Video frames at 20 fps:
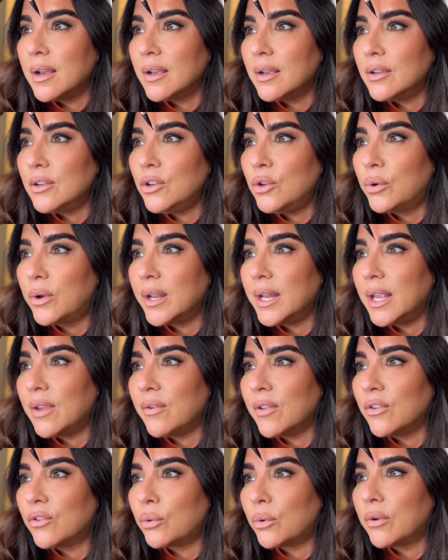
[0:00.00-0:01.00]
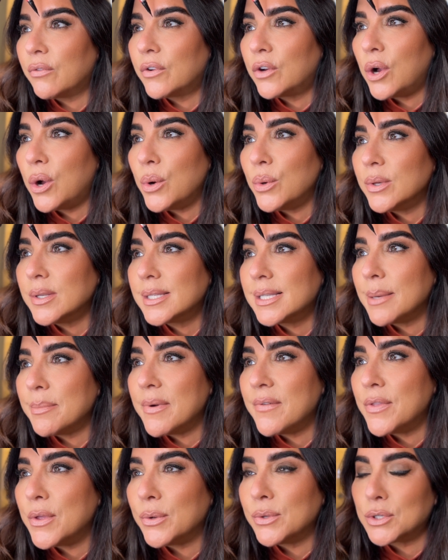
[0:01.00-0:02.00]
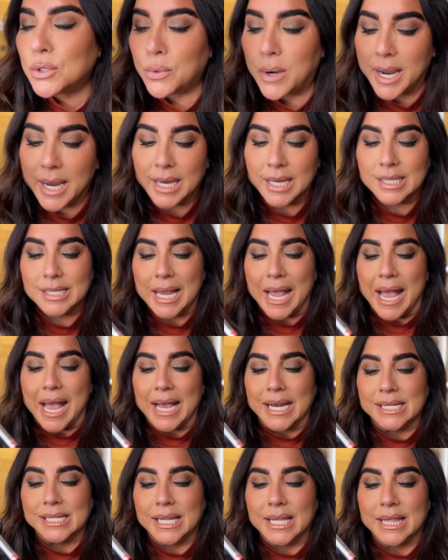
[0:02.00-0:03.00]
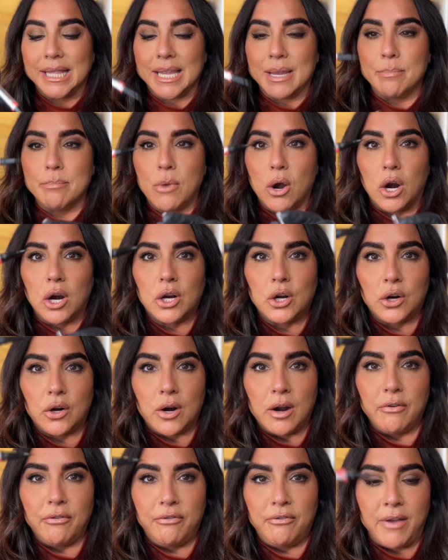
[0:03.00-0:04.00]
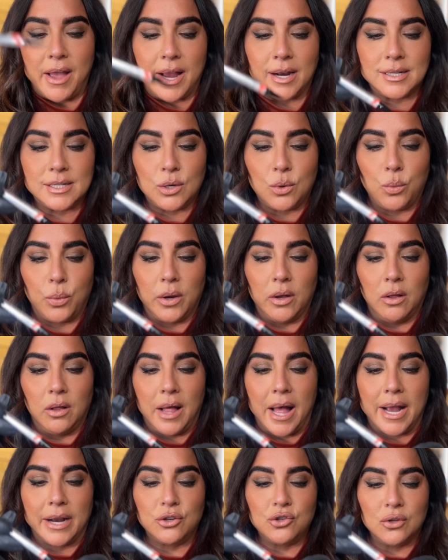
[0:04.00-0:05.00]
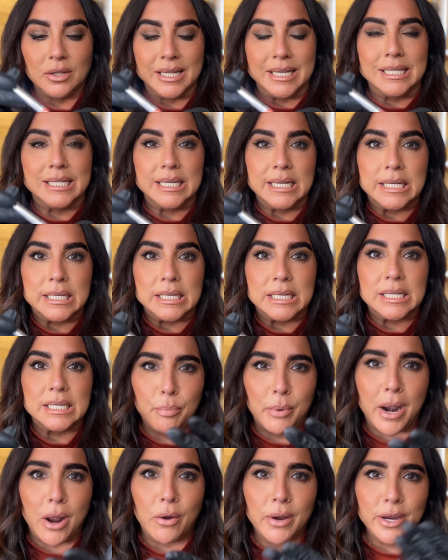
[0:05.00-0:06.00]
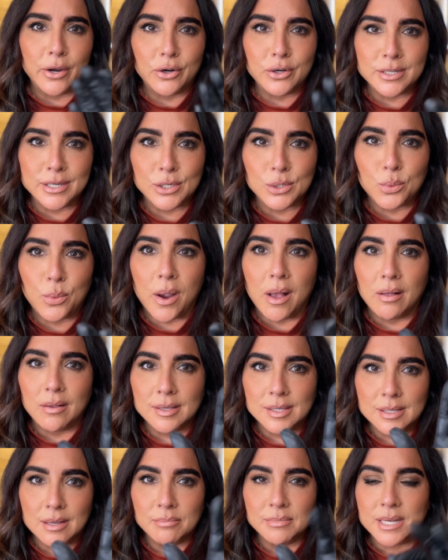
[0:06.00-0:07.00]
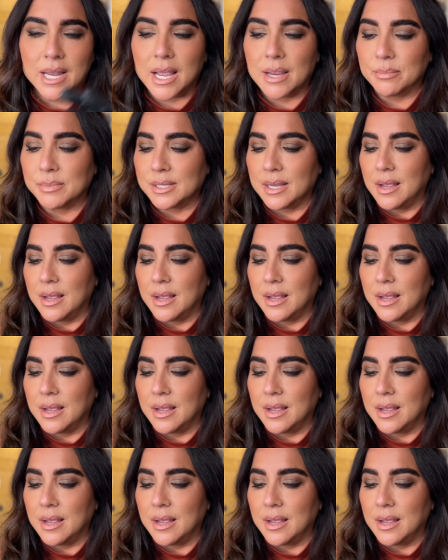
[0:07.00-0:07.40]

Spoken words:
you could even sort of coat some of those grays, and the marker effect will actually tint brow hairs as well sometimes.